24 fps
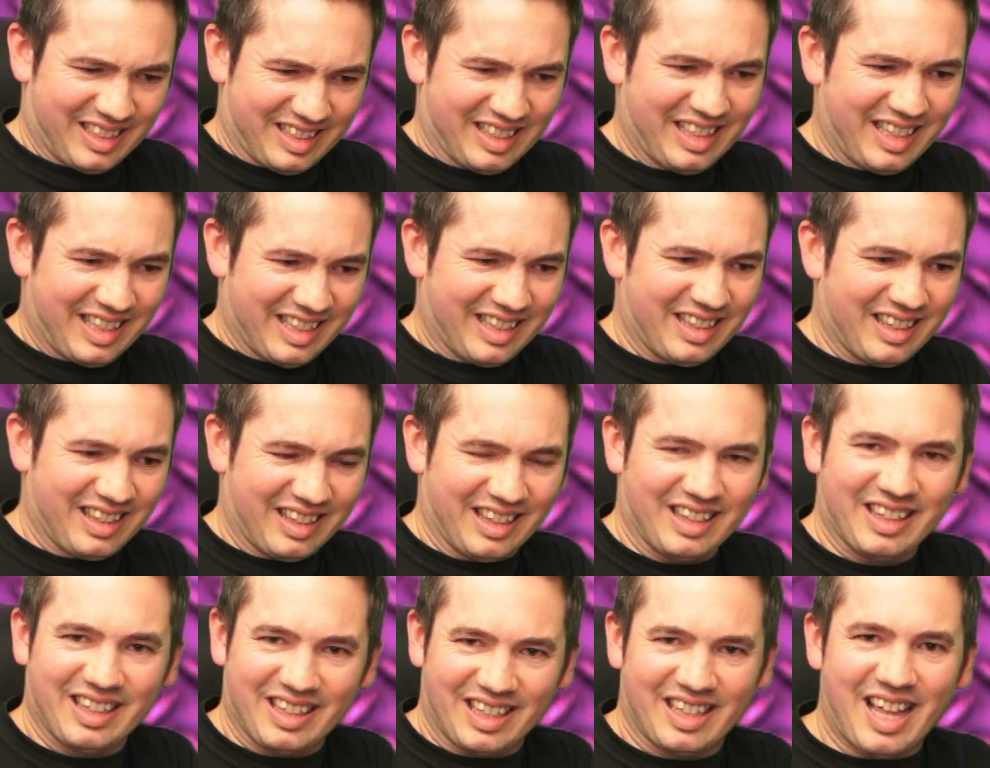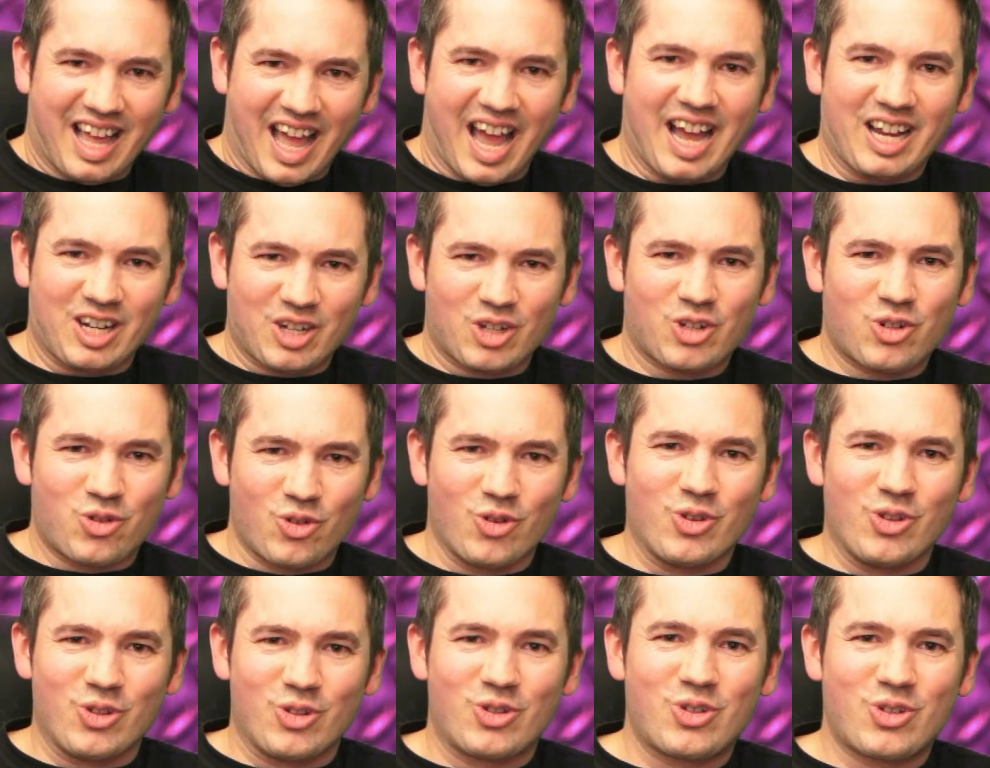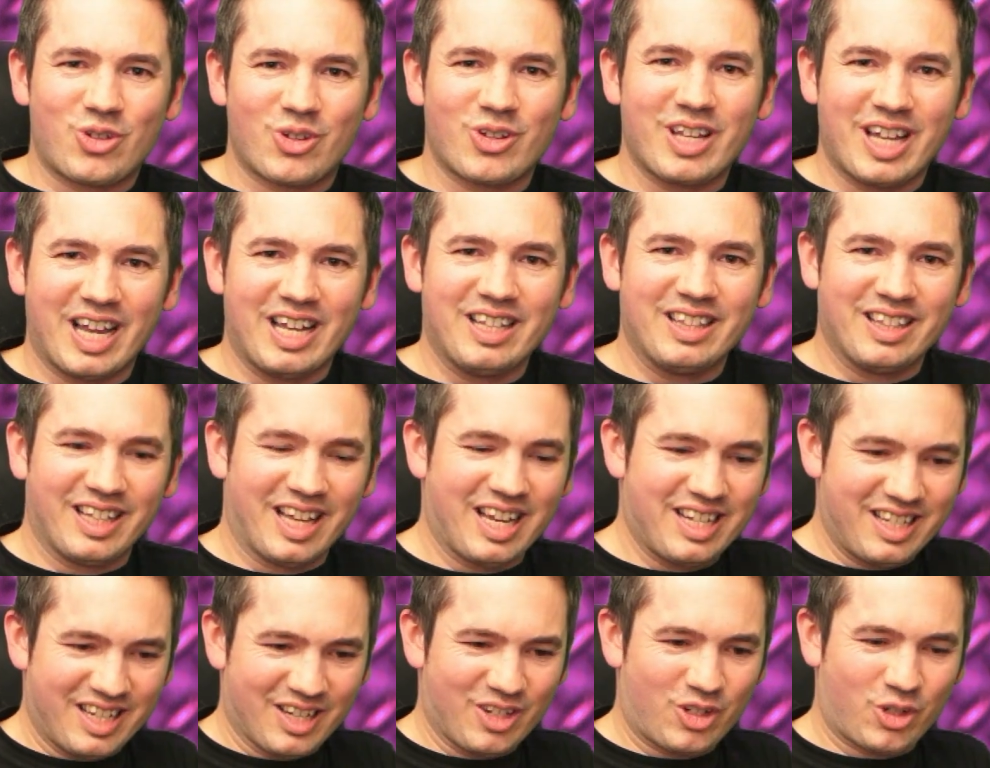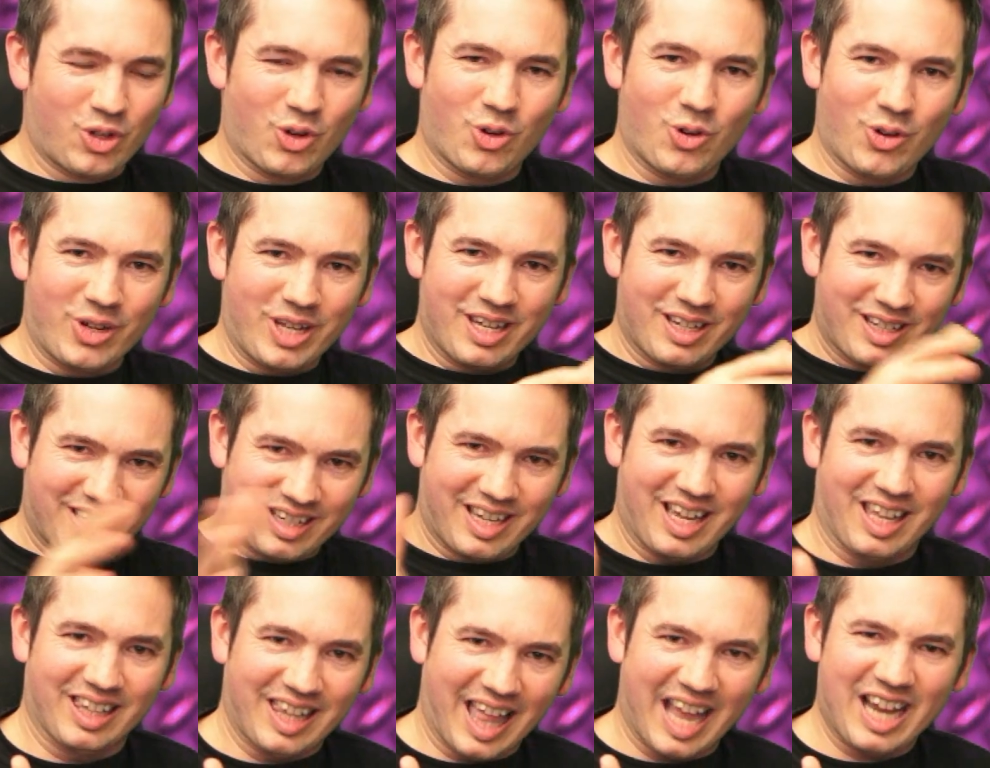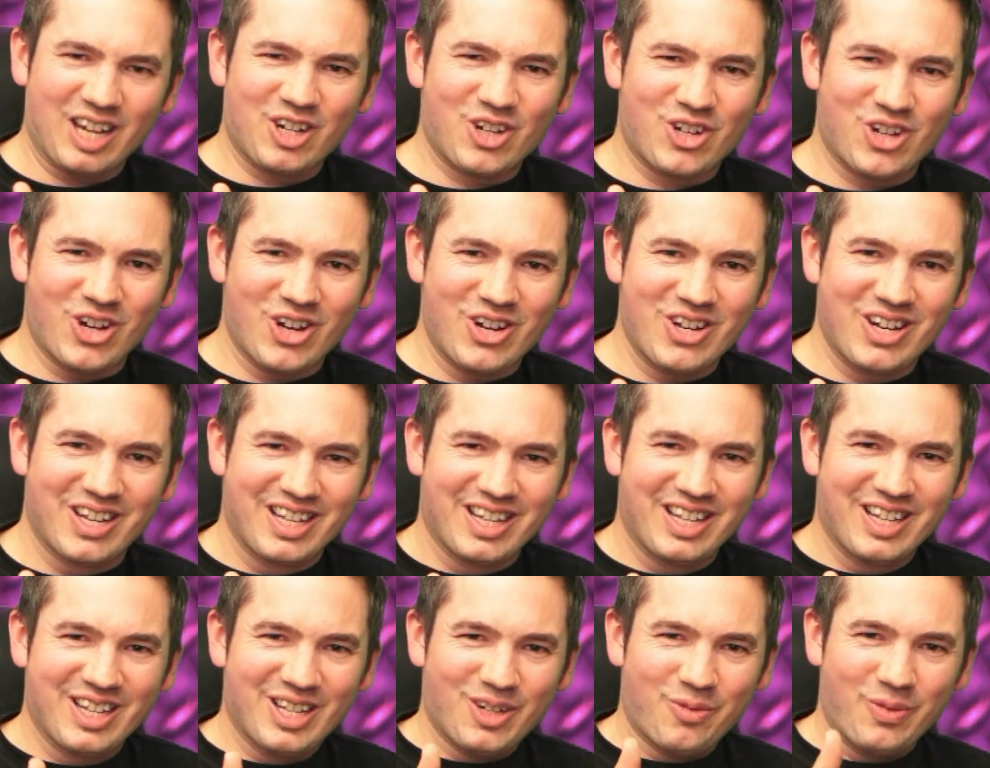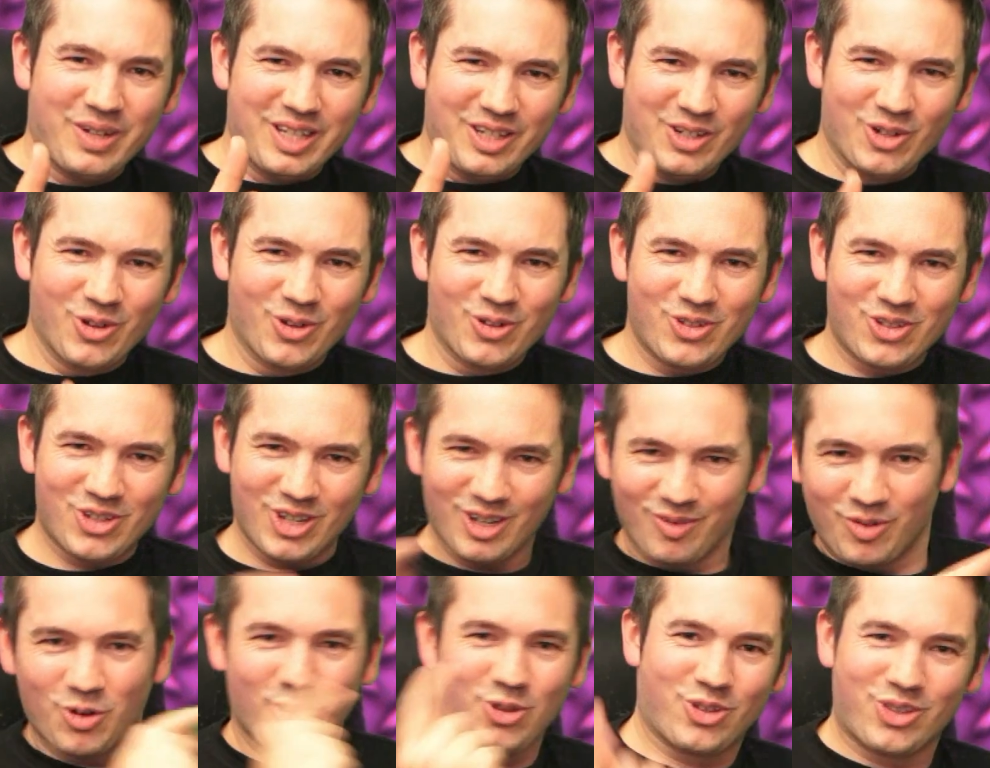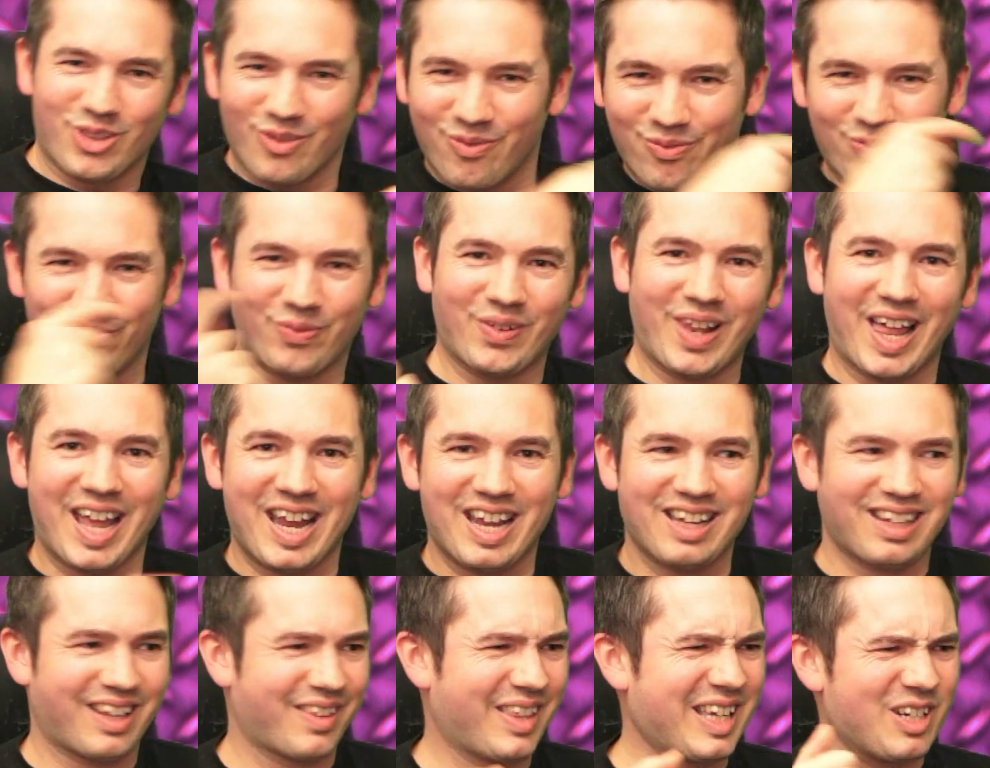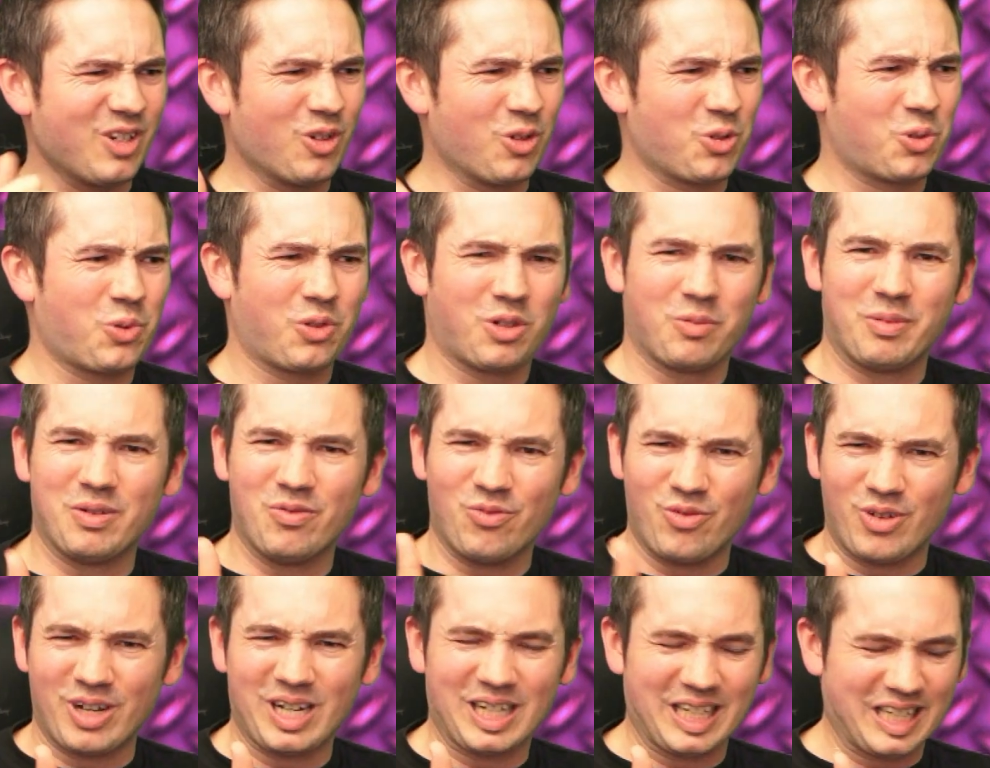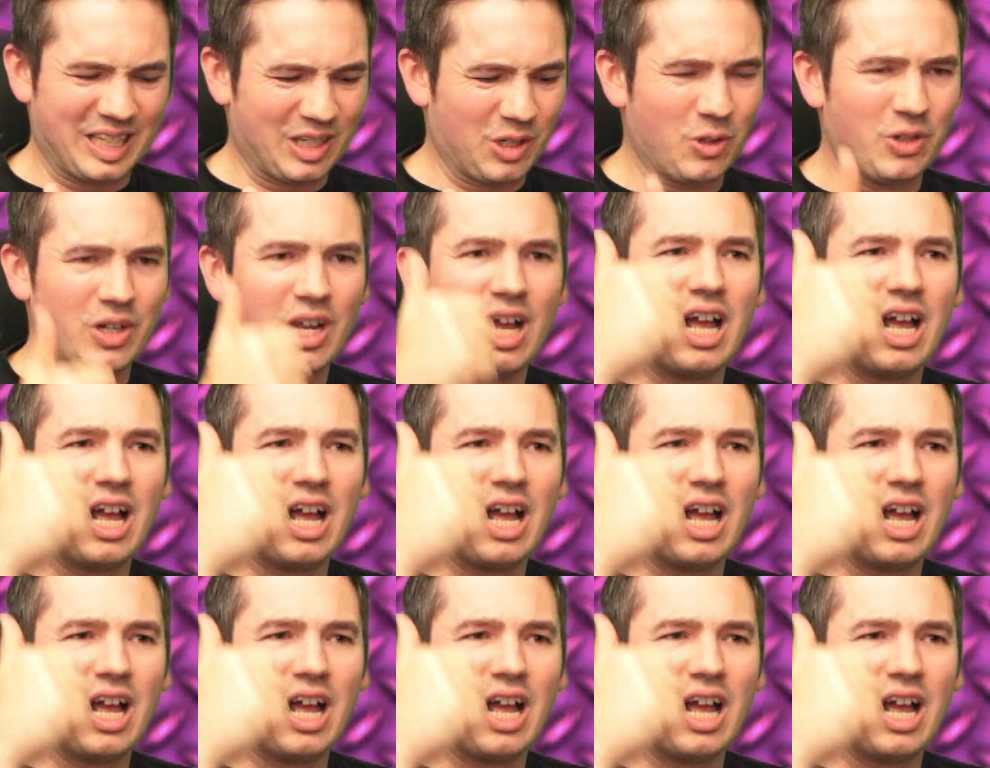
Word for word: little extras in, in your toy collection with Nuts, and of course the flail. I think Nuts would have been really good.